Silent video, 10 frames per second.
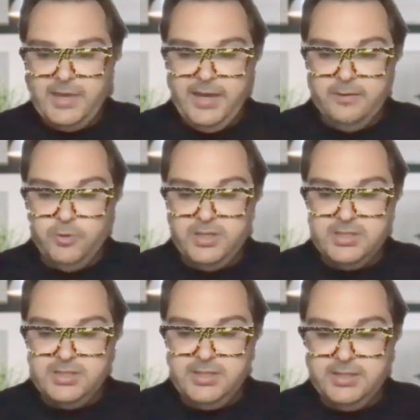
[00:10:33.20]
And we can
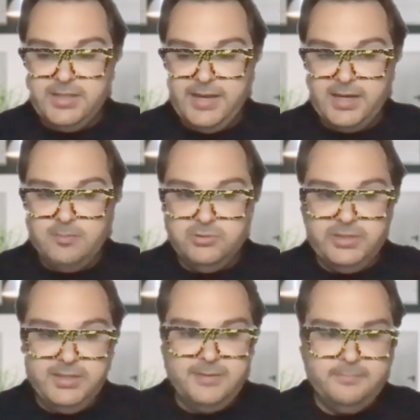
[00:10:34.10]
see that that
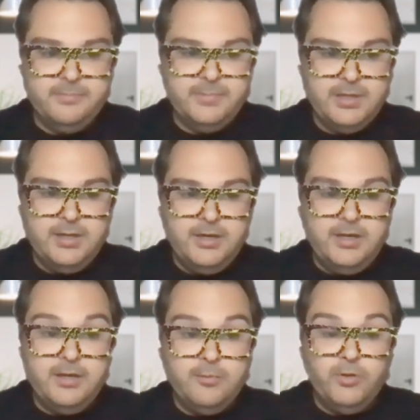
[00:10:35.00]
completed.
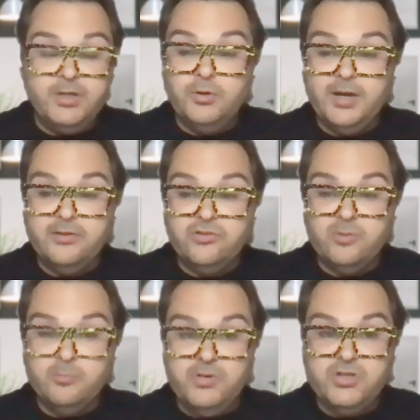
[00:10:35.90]
We go down to the
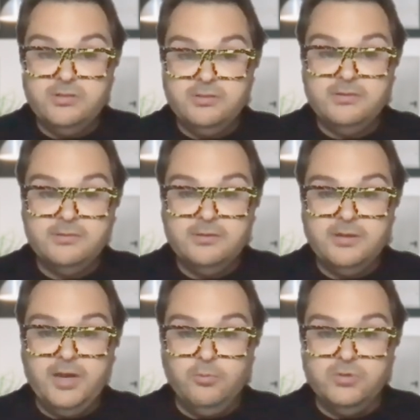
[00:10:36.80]
submissions
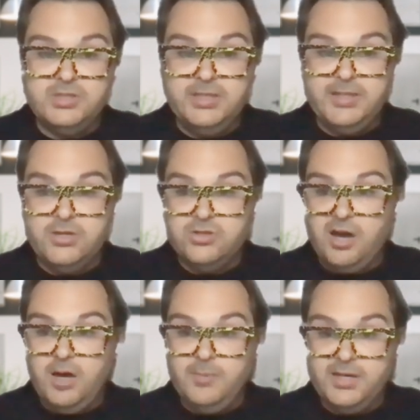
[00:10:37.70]
and we'll see that
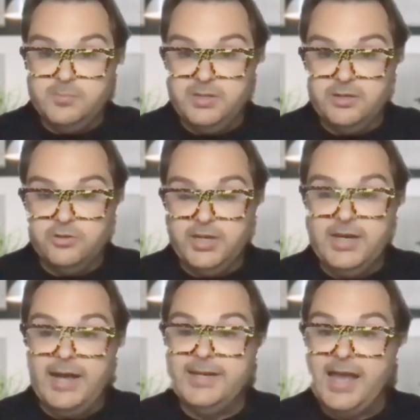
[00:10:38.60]
job has been created.
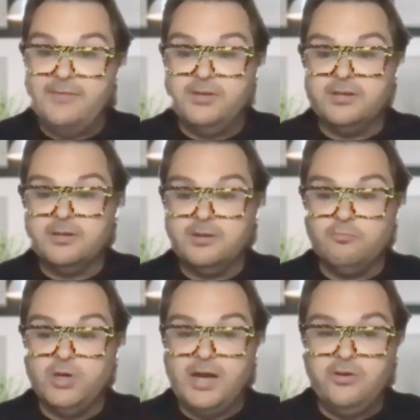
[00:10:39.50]

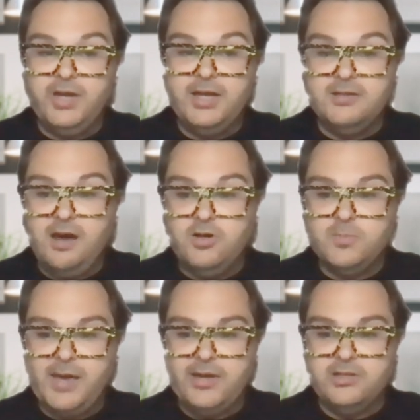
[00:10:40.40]
We're not creating a knowledge
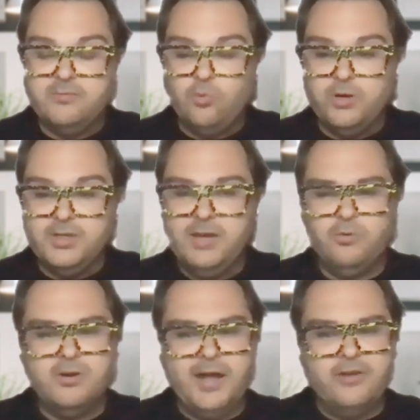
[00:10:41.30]
package for it yet. We're
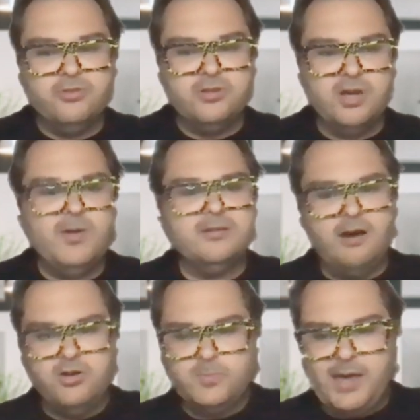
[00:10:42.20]
going to actually talk about
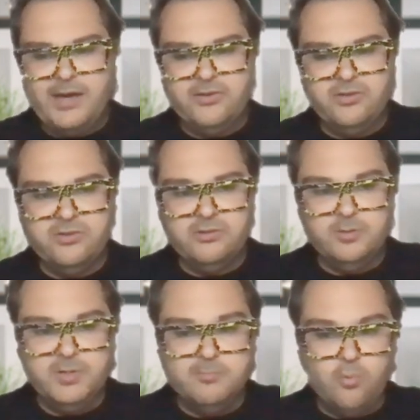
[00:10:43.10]
knowledge packages a little
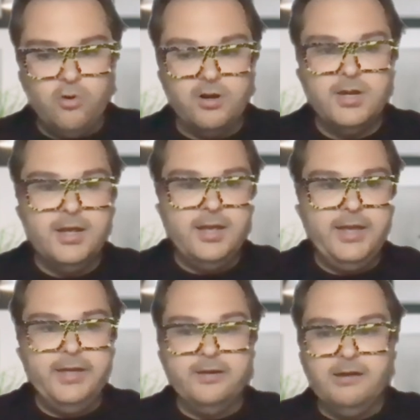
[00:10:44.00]
bit more
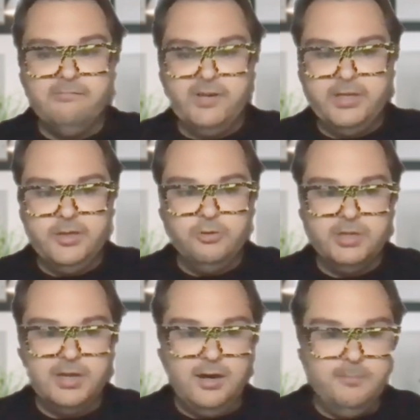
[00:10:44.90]
in a video to
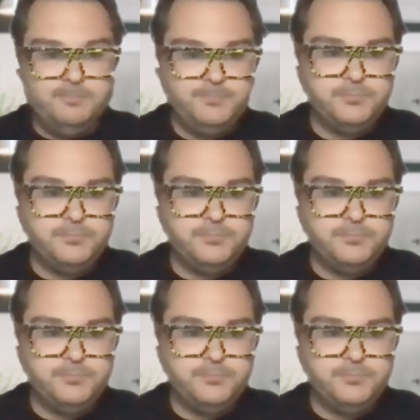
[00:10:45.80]
come.